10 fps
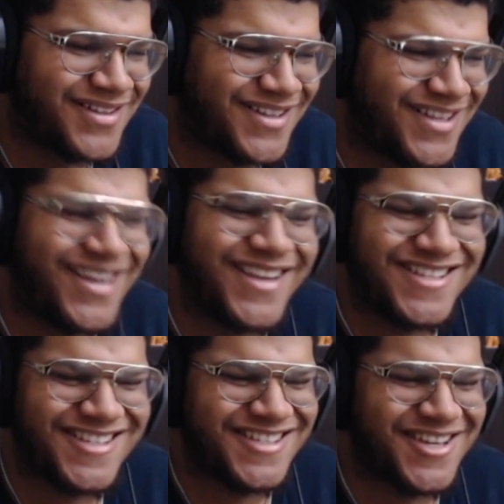
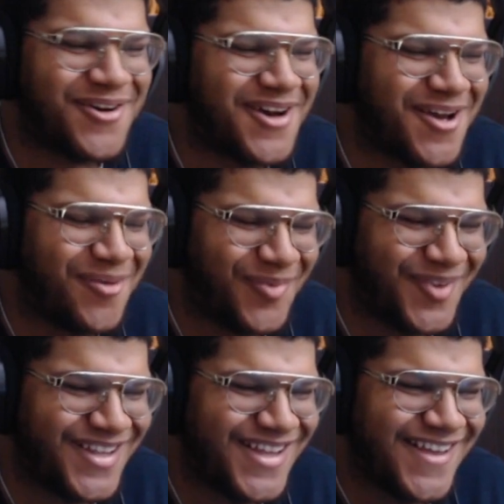Just show up.
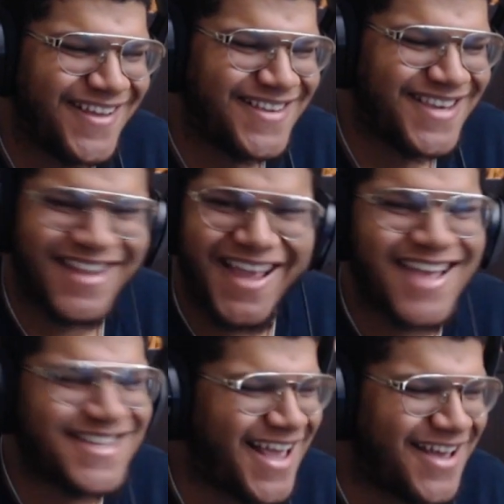Kick
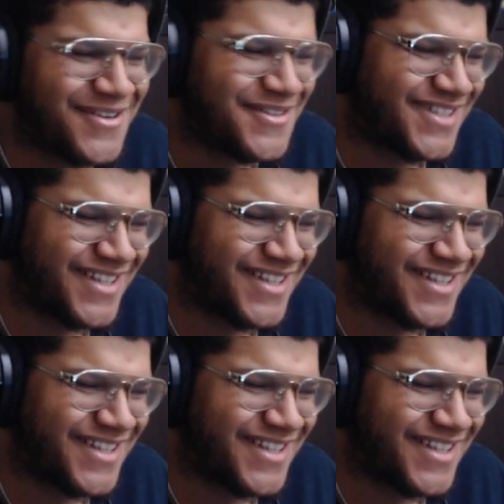their ass out.